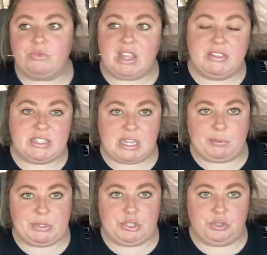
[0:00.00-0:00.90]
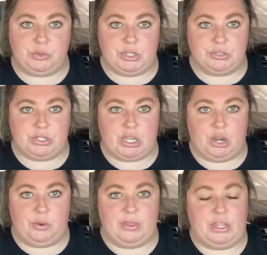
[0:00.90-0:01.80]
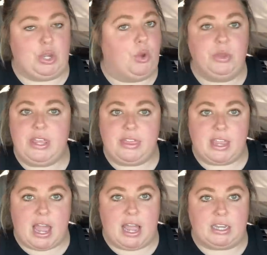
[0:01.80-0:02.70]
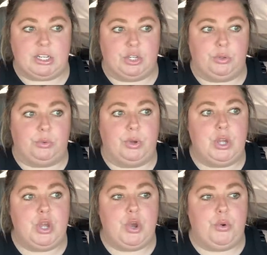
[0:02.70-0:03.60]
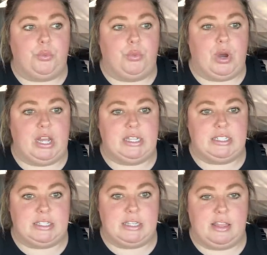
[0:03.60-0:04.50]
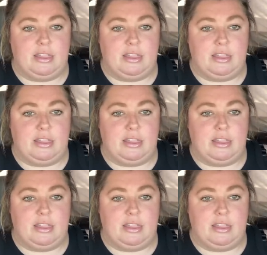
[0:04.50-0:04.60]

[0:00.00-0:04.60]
and this happened 2 years ago, and the only thing I knew was